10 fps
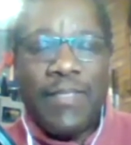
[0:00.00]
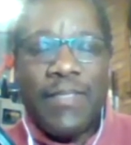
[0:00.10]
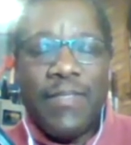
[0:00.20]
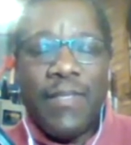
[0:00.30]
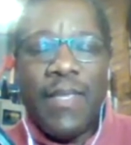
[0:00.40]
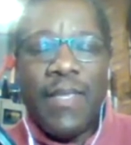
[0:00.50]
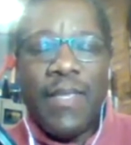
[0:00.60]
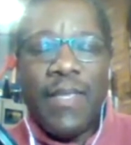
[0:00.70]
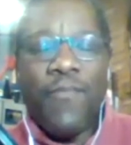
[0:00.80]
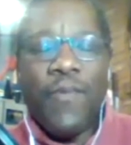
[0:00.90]
is, again,
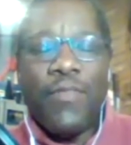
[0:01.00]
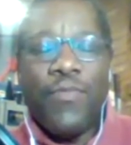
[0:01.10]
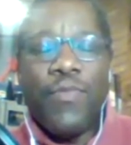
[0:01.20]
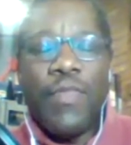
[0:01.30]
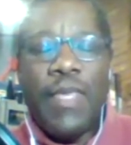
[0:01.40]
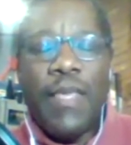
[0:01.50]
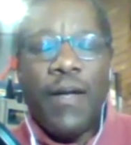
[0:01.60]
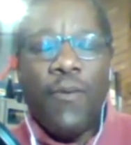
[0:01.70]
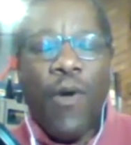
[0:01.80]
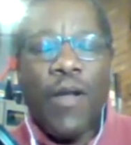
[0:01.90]
I'm covering
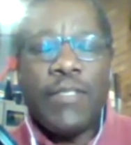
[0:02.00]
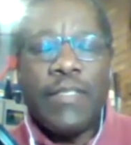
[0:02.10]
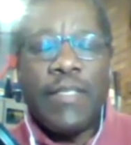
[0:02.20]
the Washington